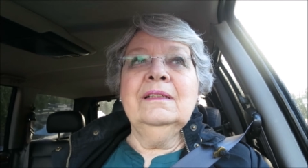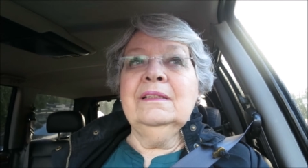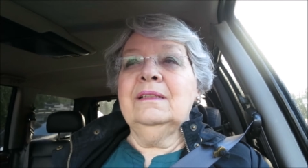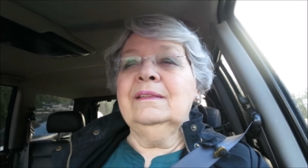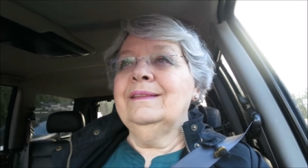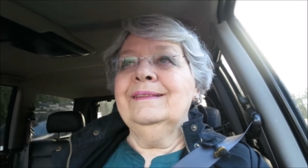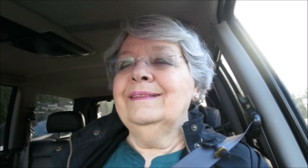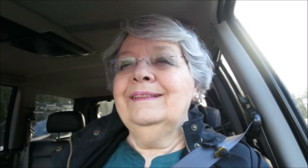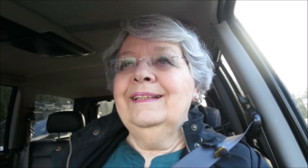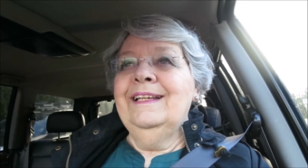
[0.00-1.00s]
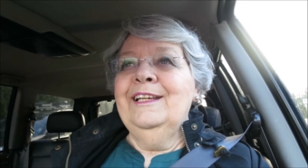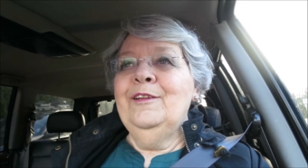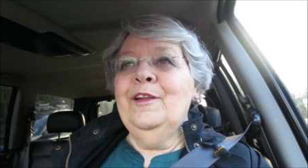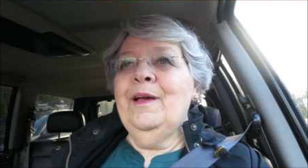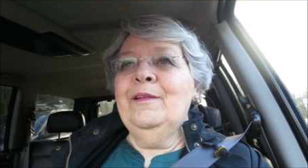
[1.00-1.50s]
Uh,
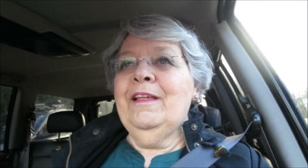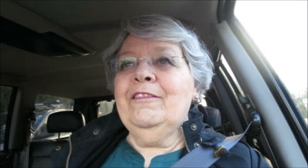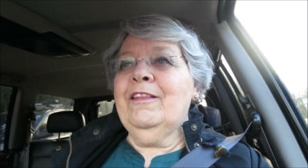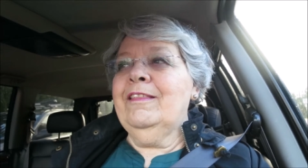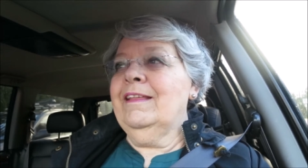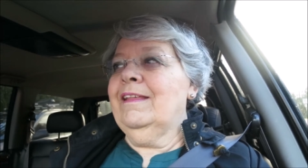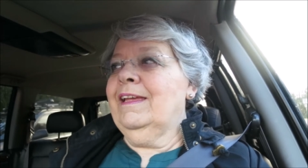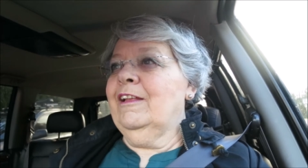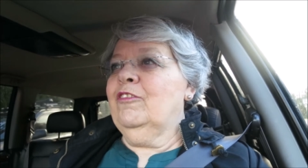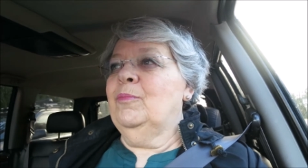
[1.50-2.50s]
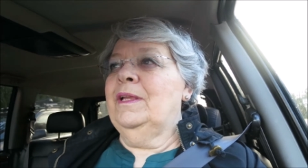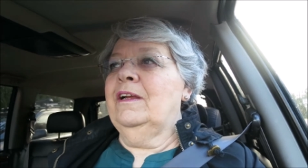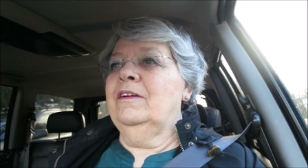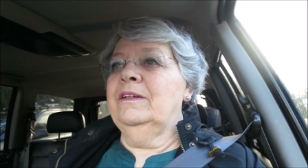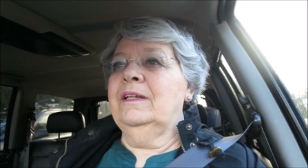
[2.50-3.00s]
you know, uh, that's the thing that gets me
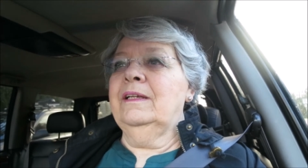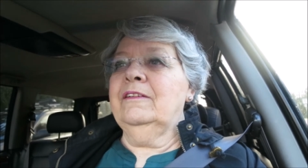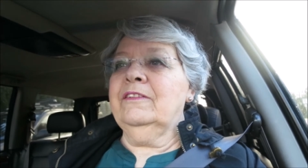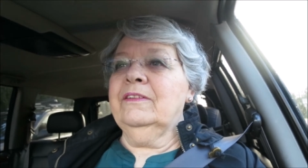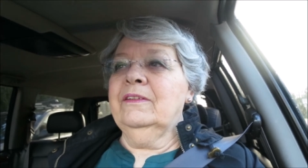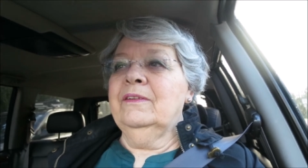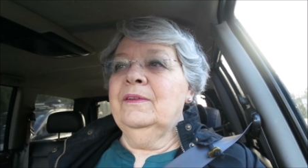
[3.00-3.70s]
nowadays.